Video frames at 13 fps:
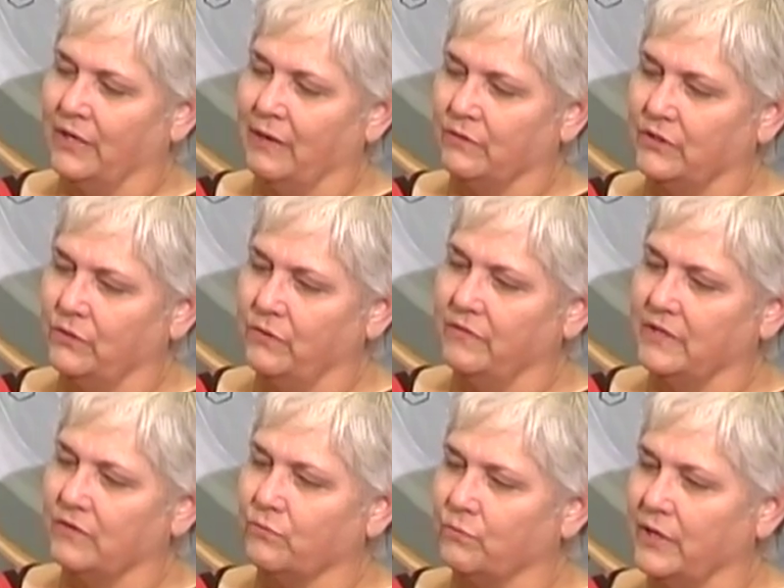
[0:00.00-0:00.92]
was doing
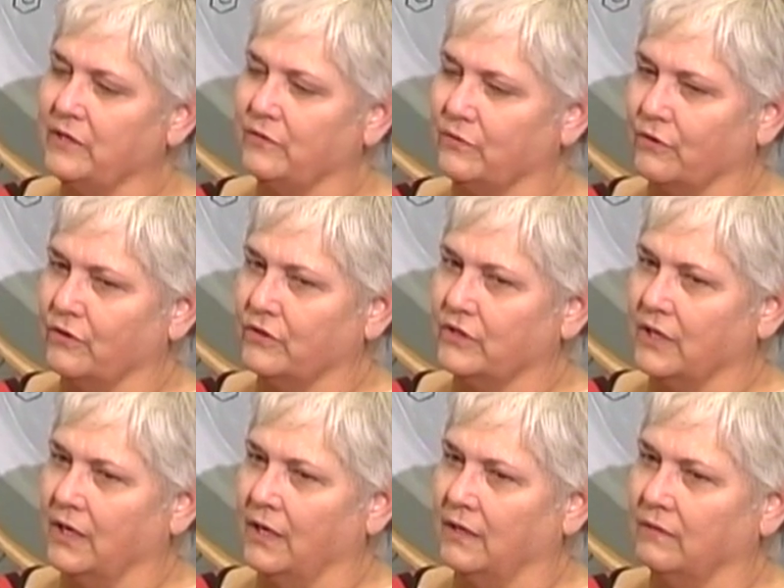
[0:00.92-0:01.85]
this research,
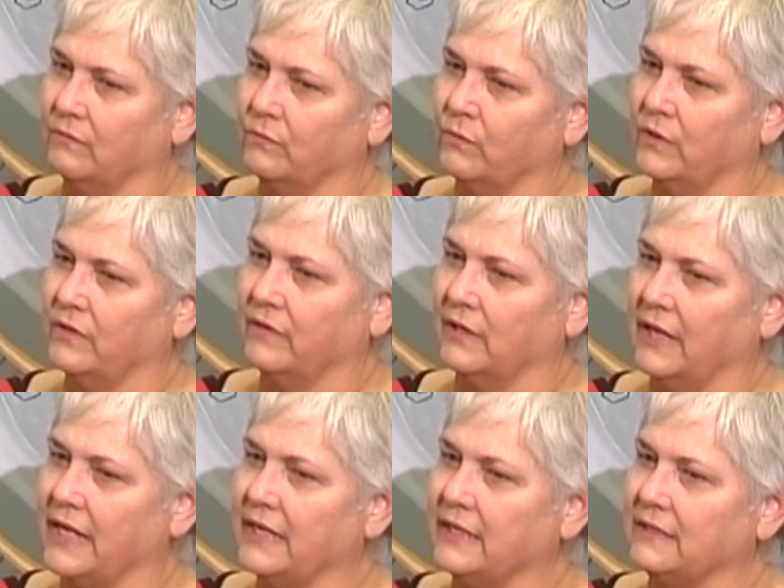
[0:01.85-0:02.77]
one of the
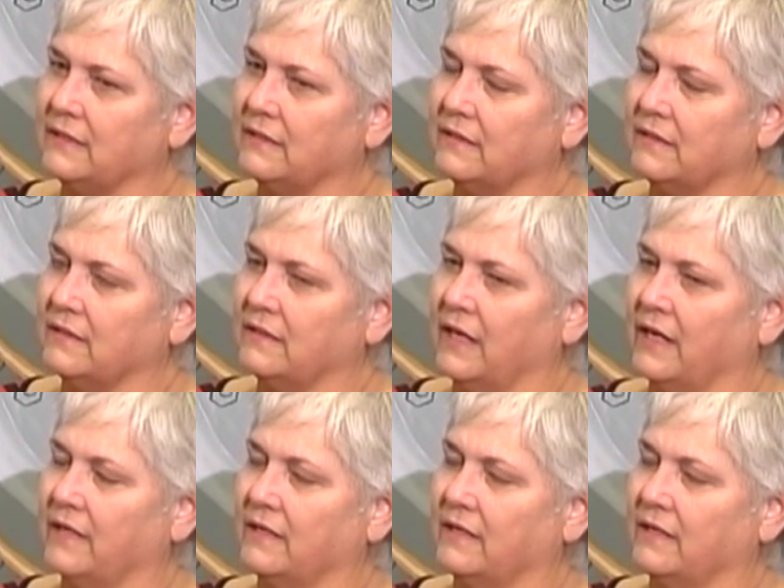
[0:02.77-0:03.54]
ladies that